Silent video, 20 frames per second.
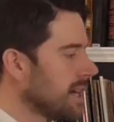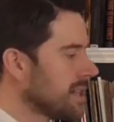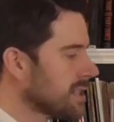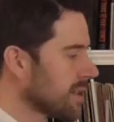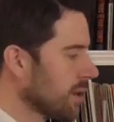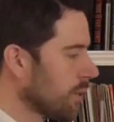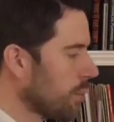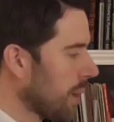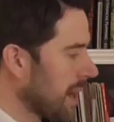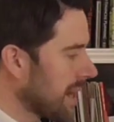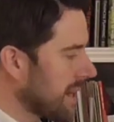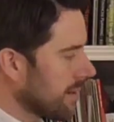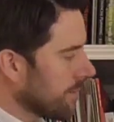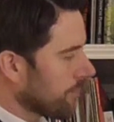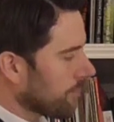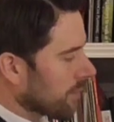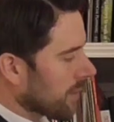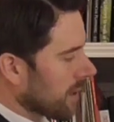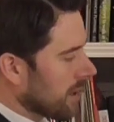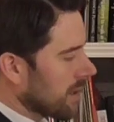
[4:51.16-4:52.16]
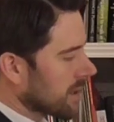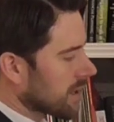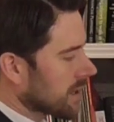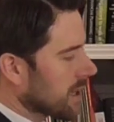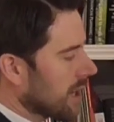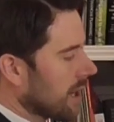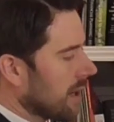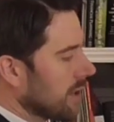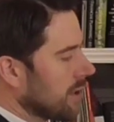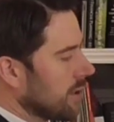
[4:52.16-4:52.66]
So when
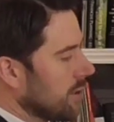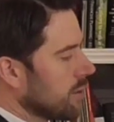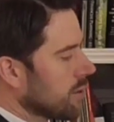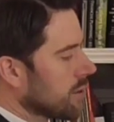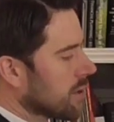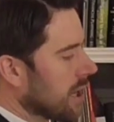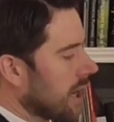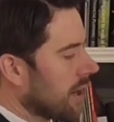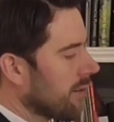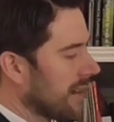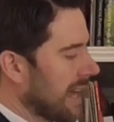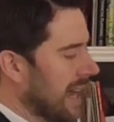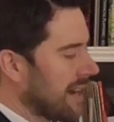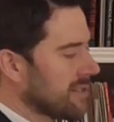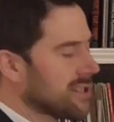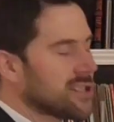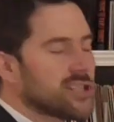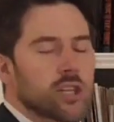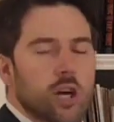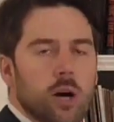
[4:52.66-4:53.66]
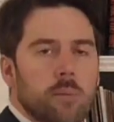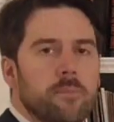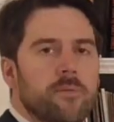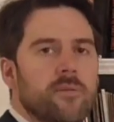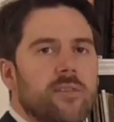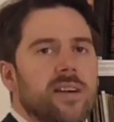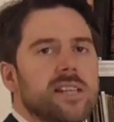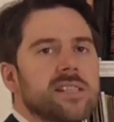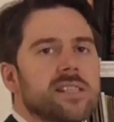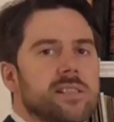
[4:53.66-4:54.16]
you currently have a job,
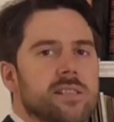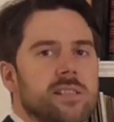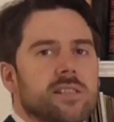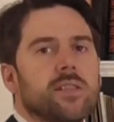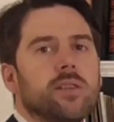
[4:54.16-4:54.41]
for instance,